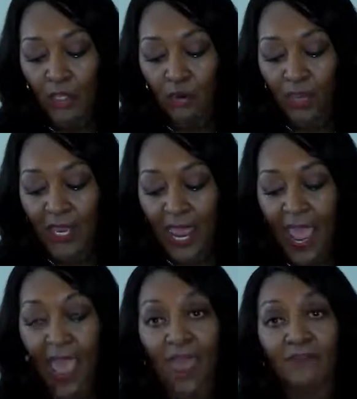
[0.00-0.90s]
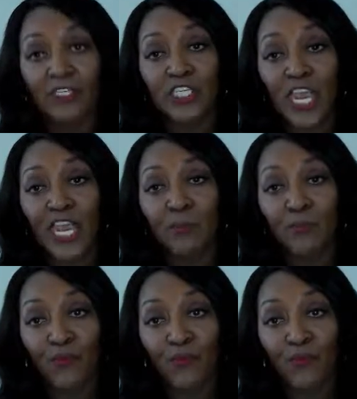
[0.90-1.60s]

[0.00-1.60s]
you can have chicken